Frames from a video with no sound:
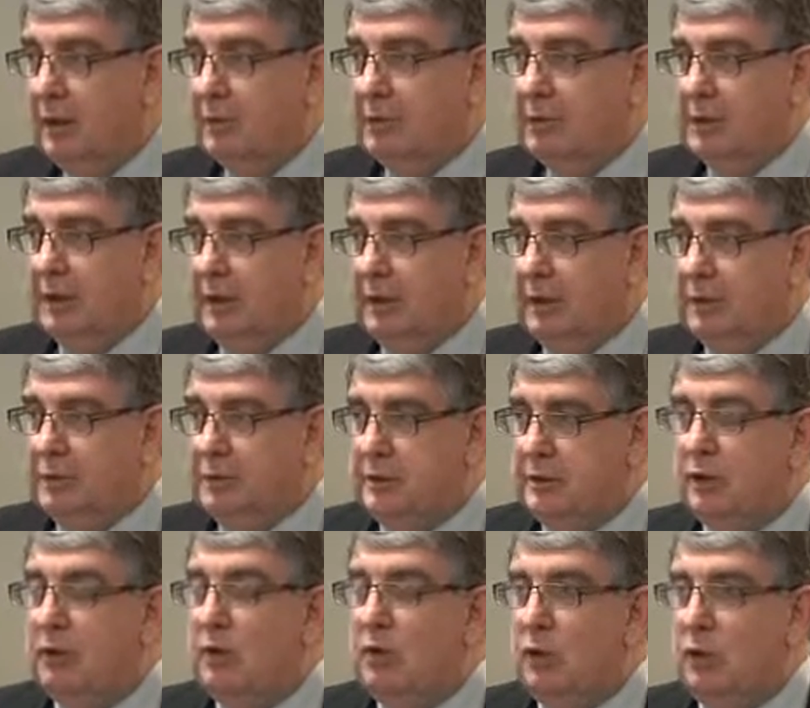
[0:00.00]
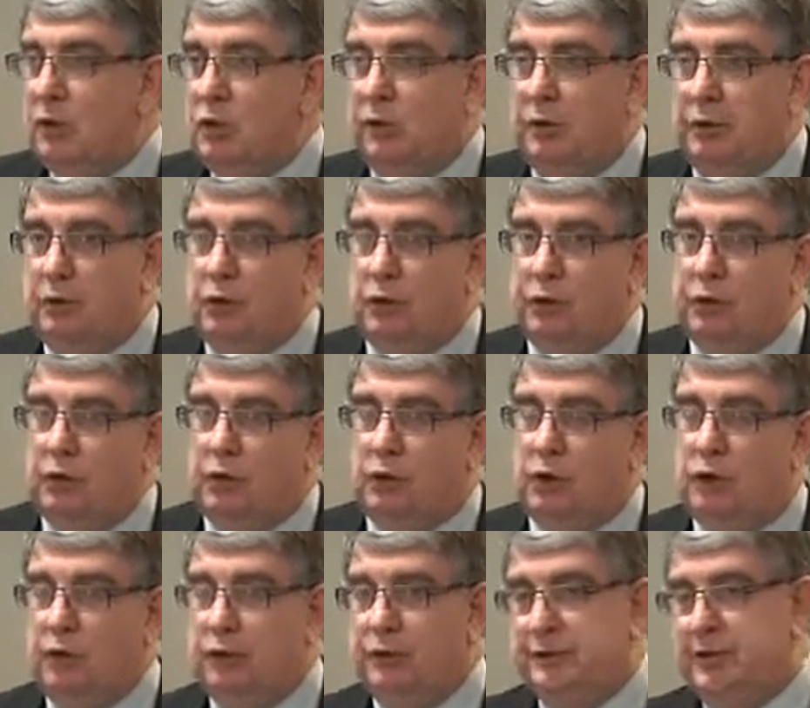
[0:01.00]
charge, not
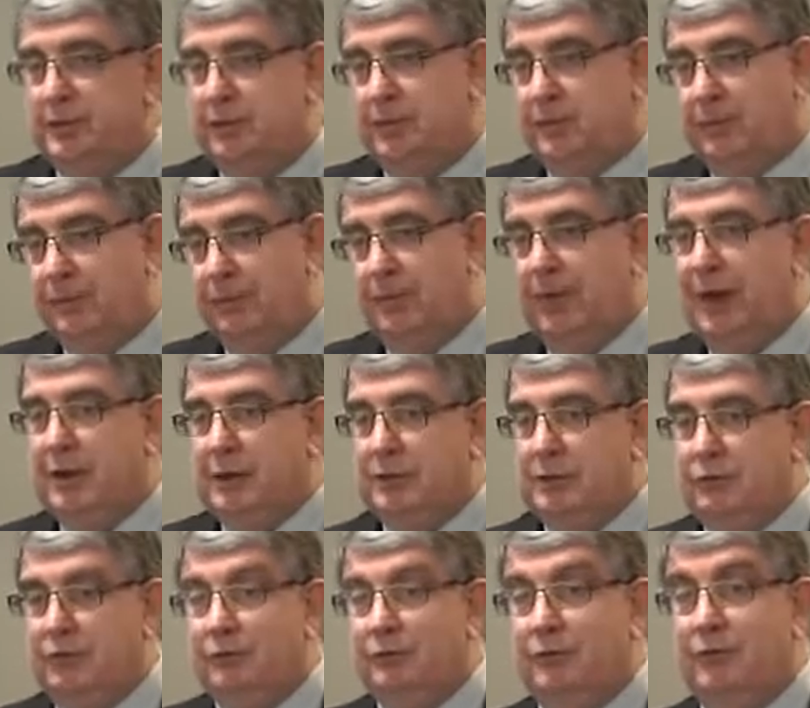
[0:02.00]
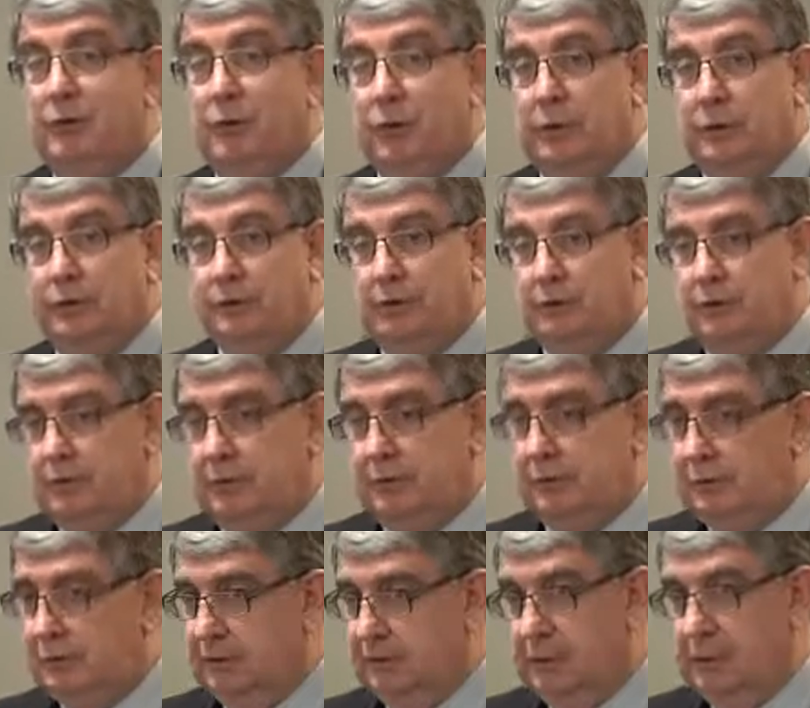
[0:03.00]
include such a big margin for various
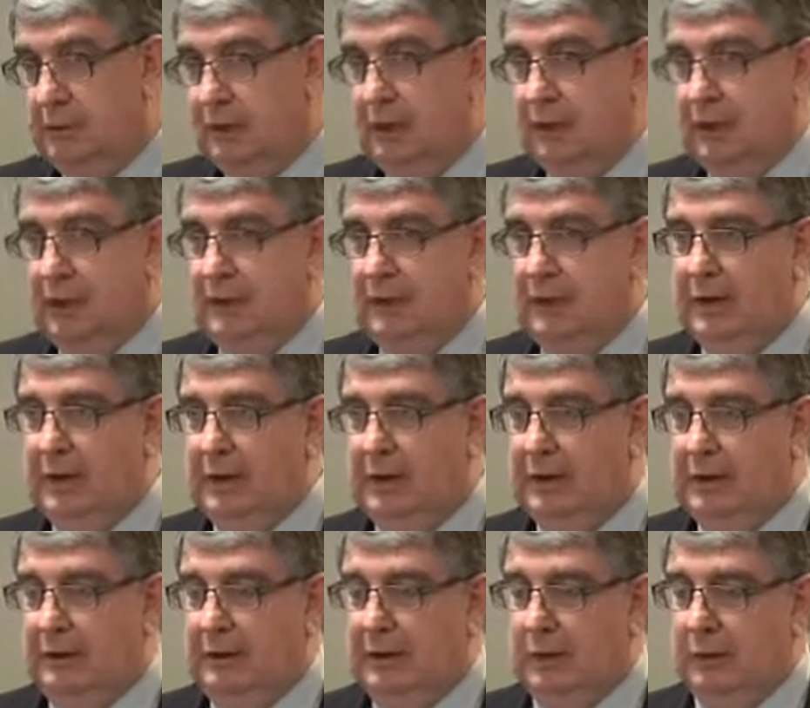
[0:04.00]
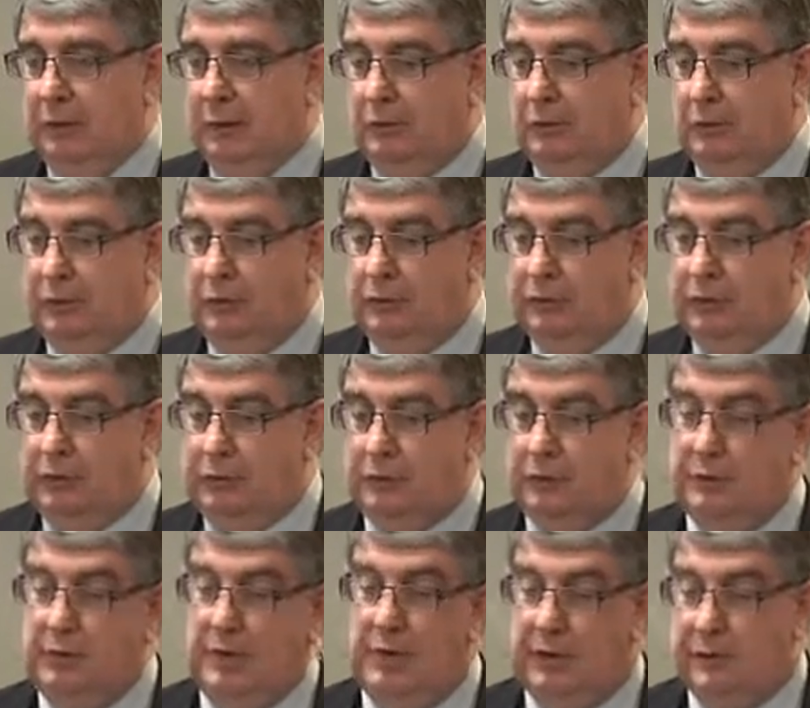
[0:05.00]
services. Now, however, if you
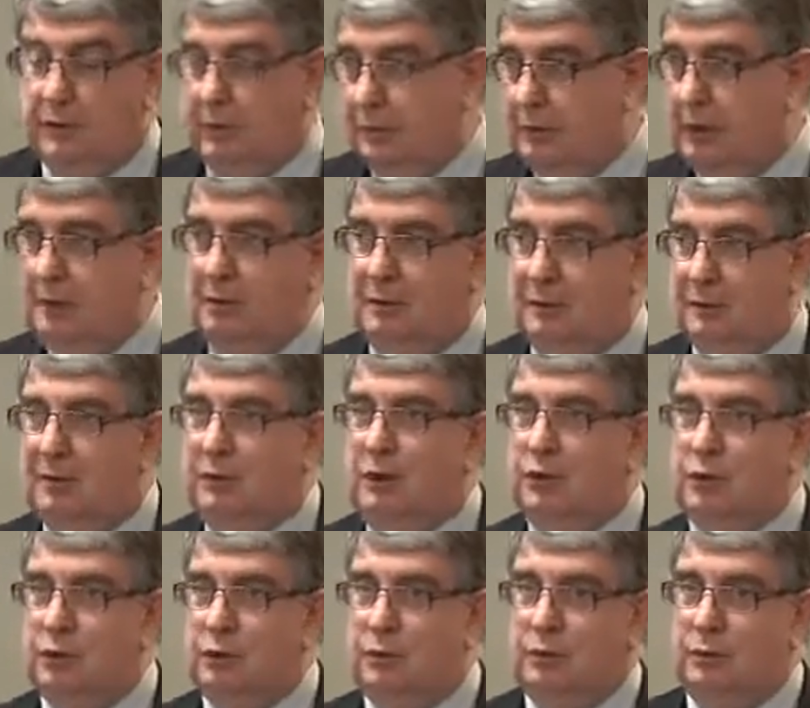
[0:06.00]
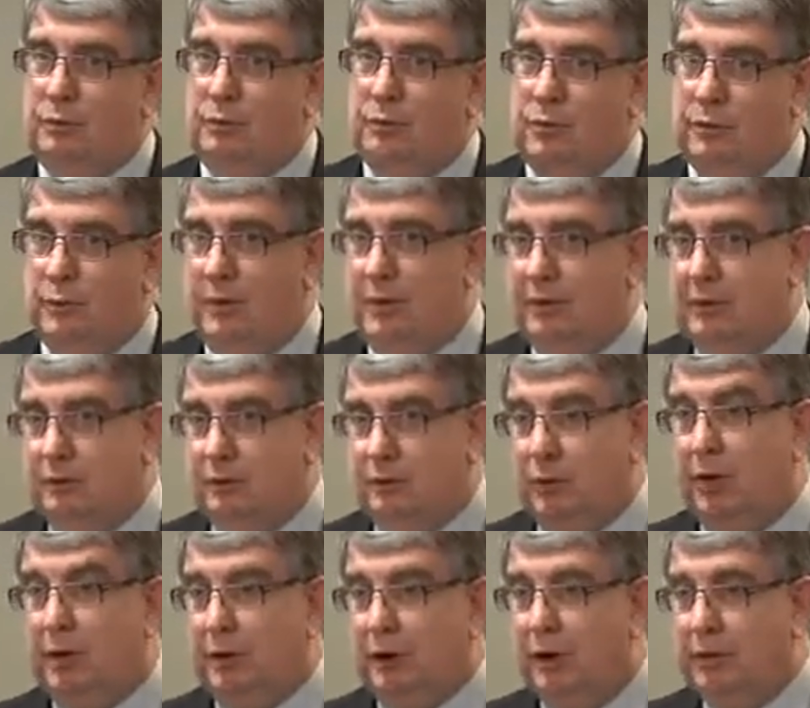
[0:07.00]
do that, you do it with your eyes
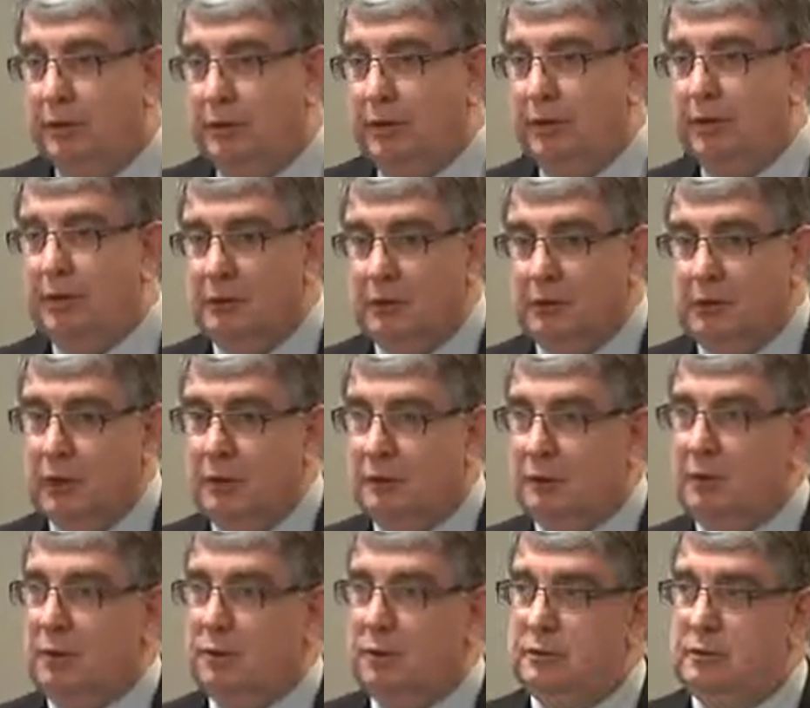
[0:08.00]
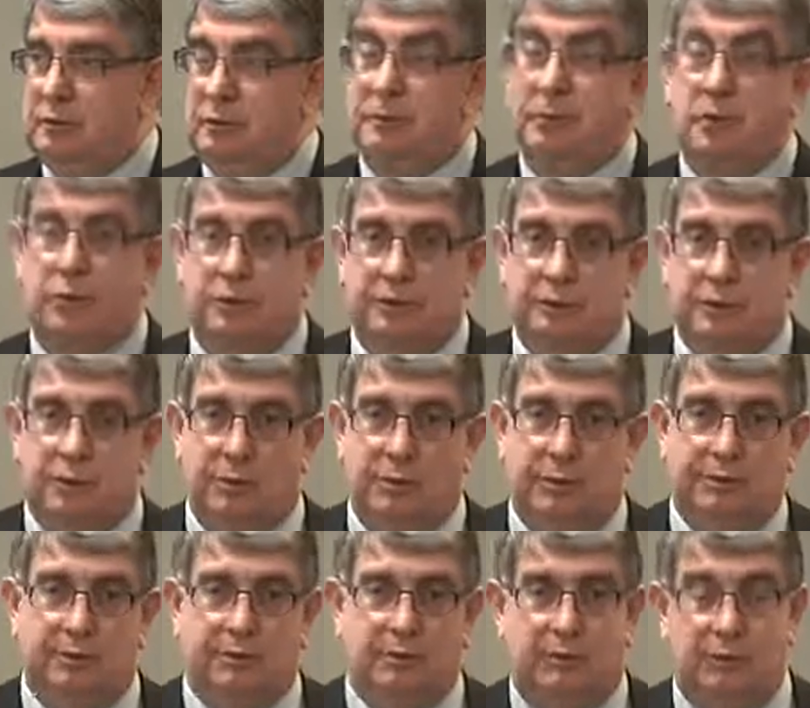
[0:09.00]
wide open, knowing the long-term
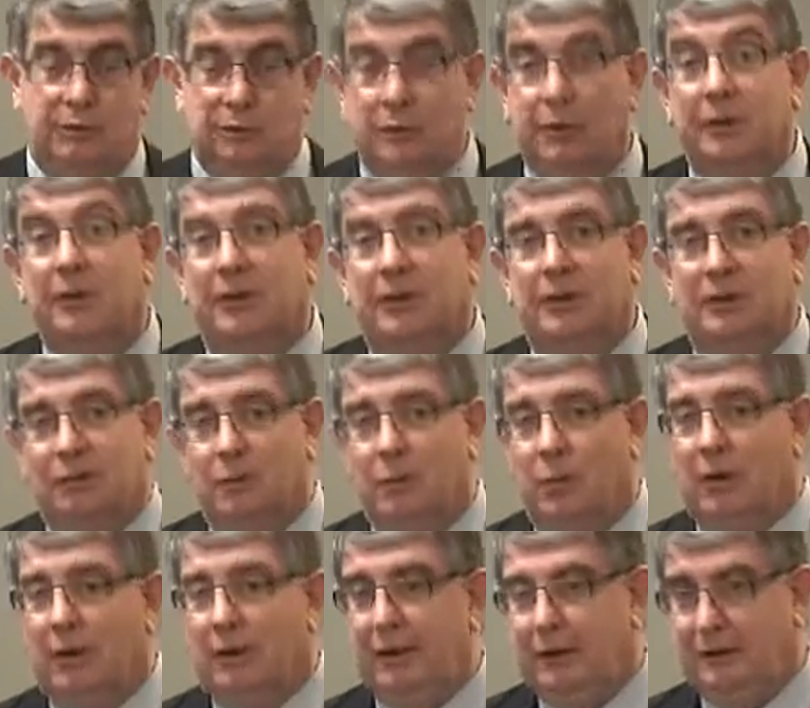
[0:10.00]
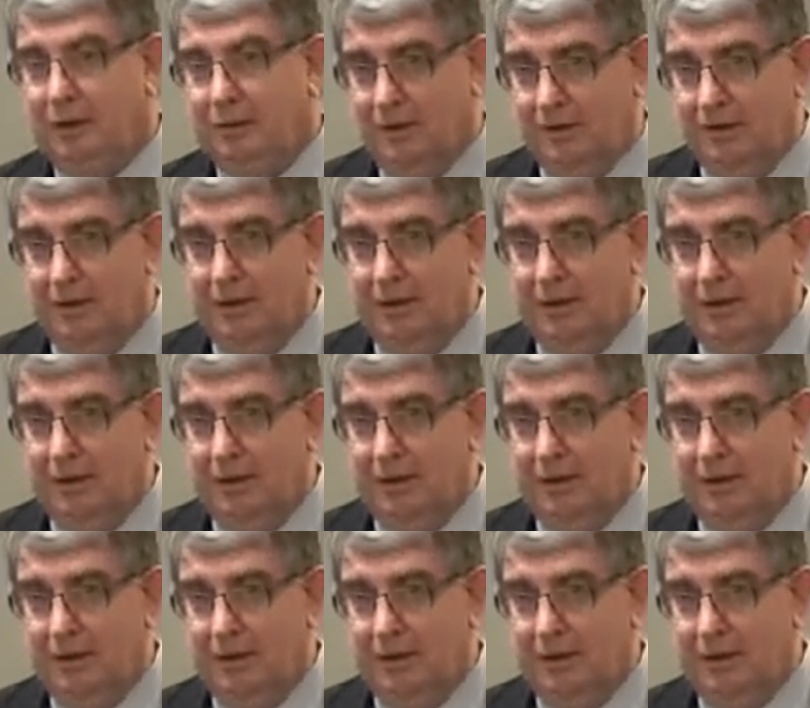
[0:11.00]
consequences of doing that widely.